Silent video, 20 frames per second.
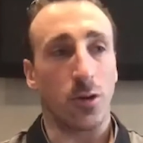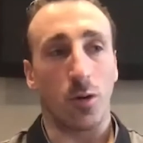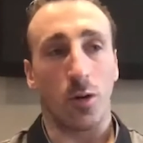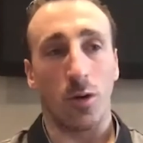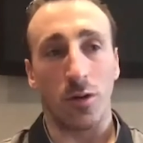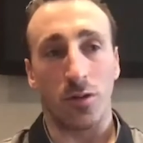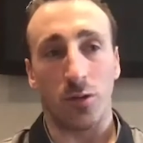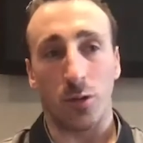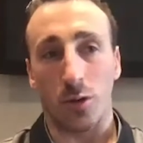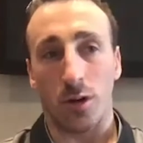
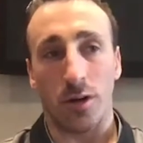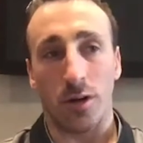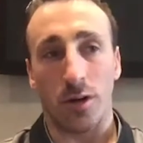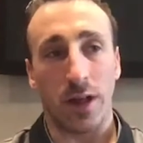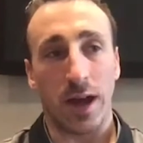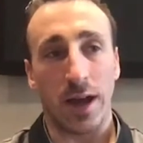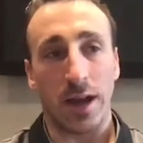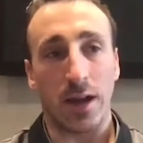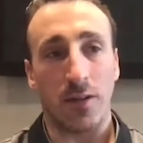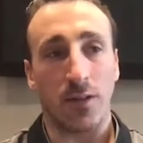going through all
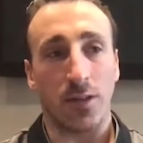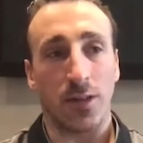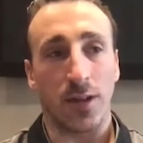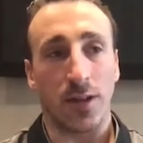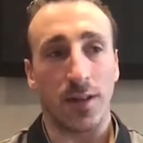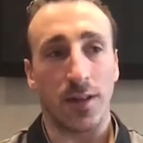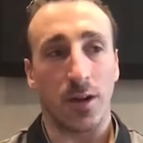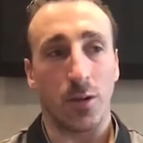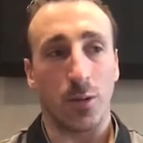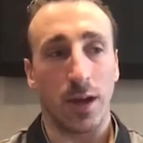that, everything
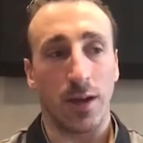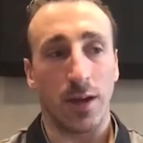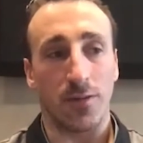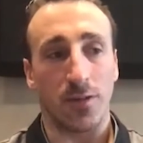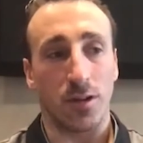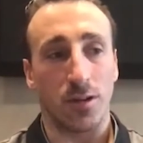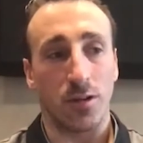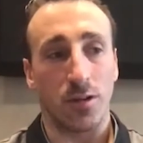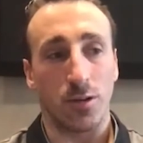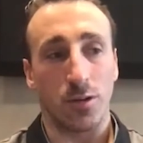that we have to
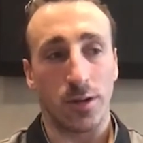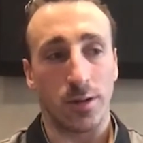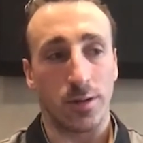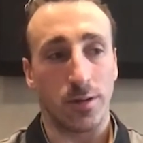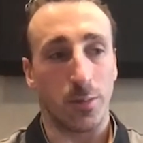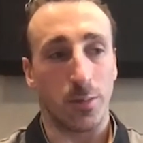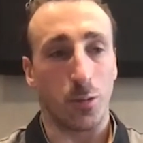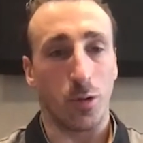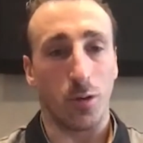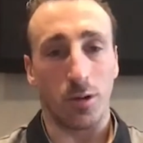do and the
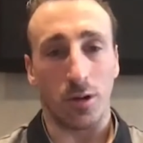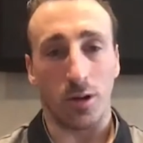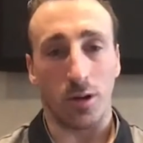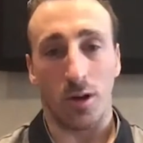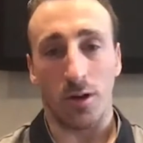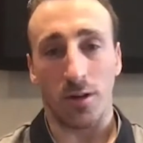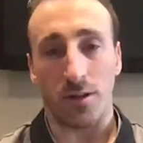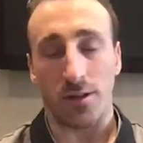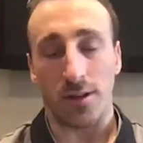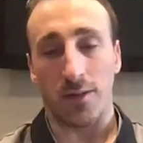
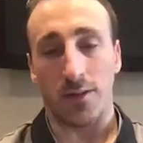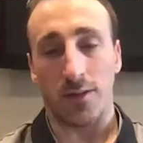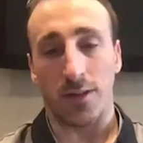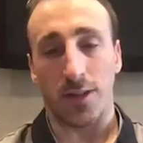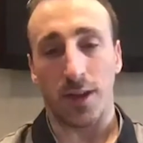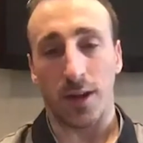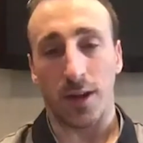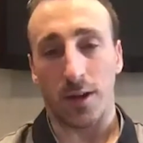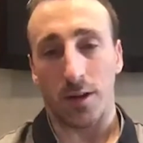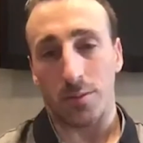protocols and
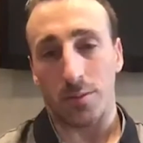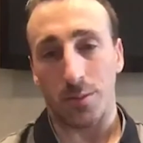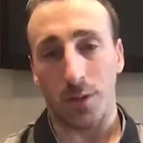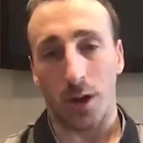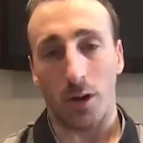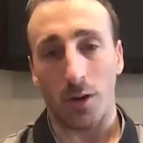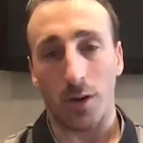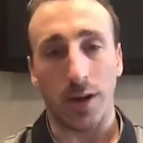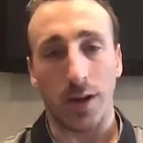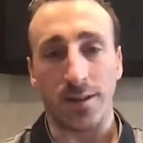everything are,
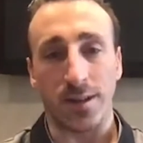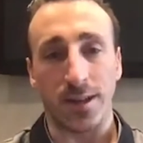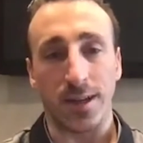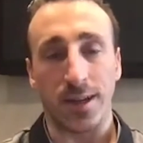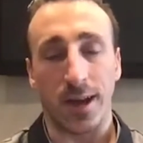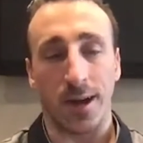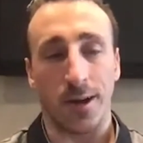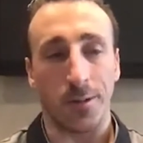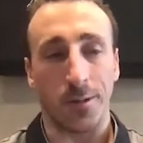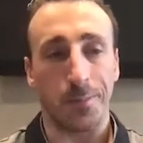are easy
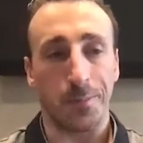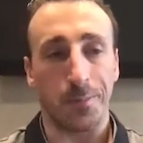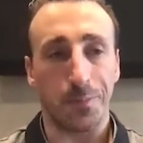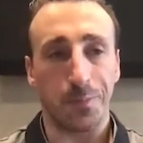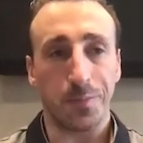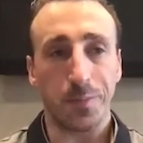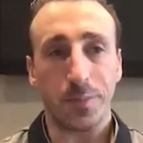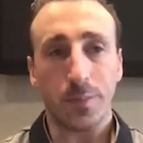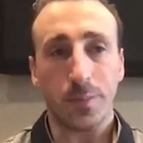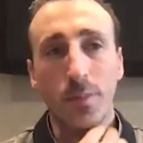now.
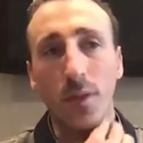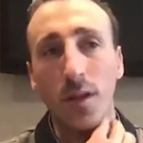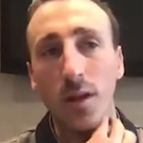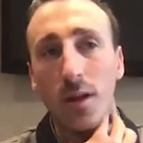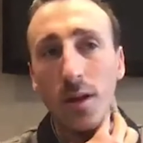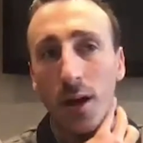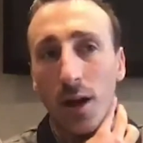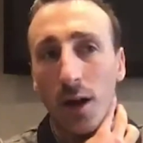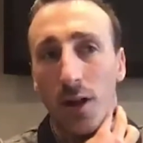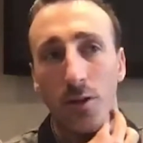
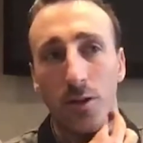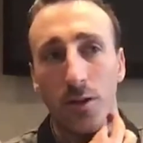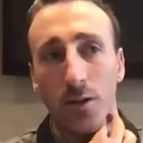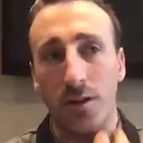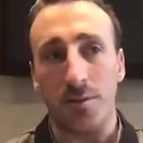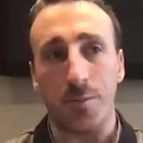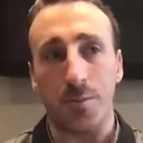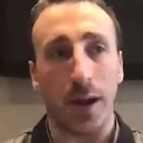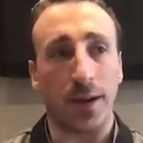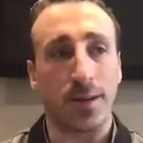Uh, they're
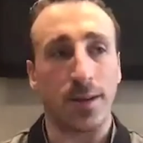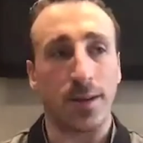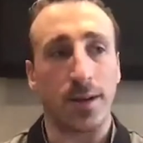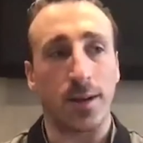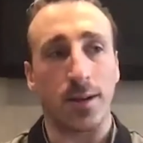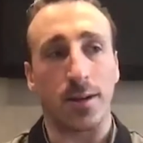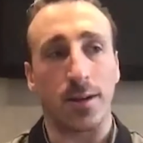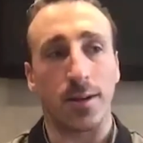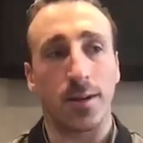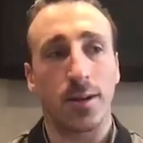expected
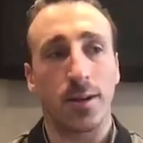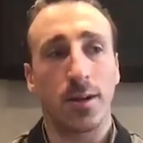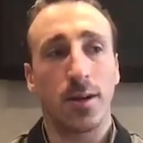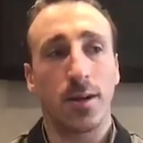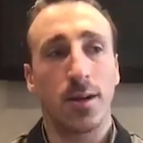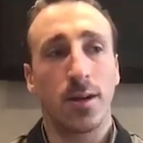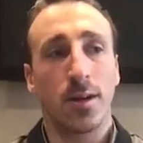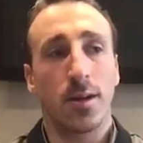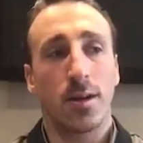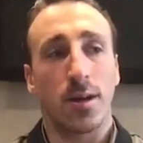and,
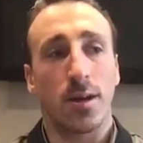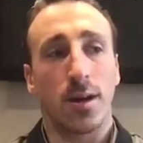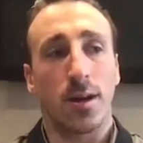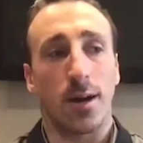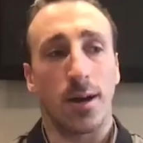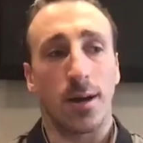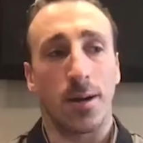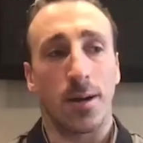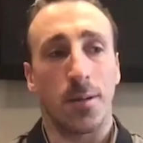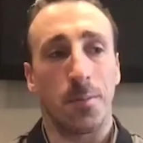
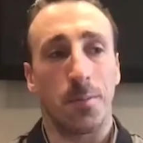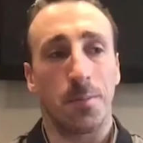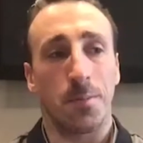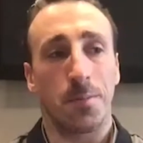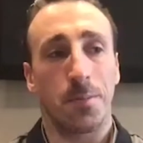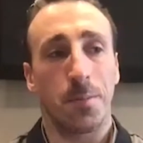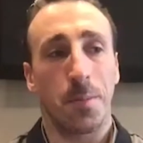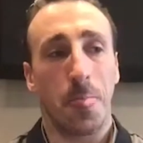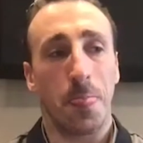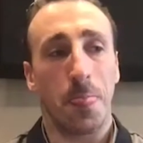um,
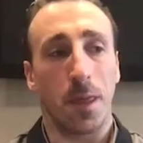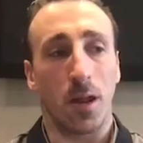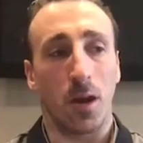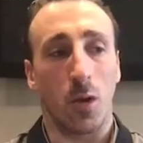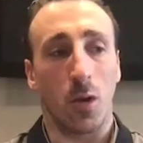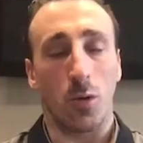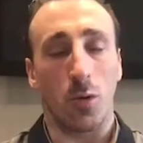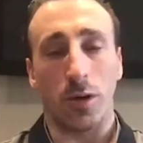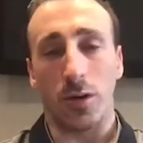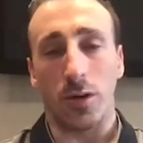you know,
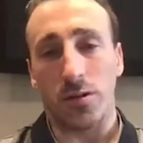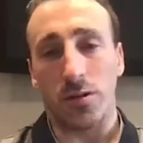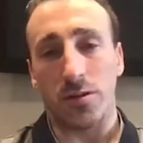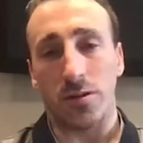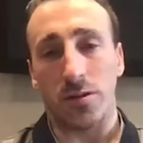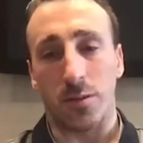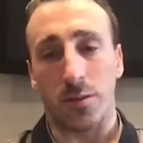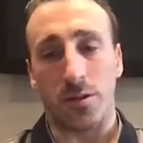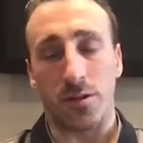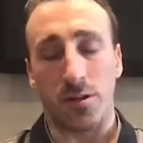we're used to
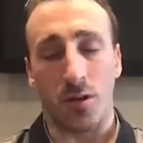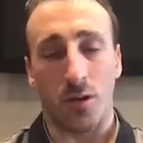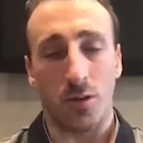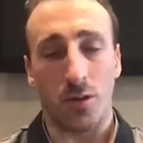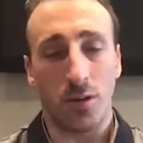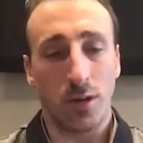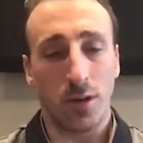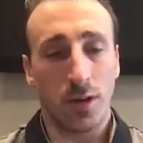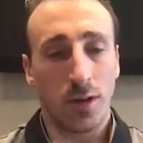them. So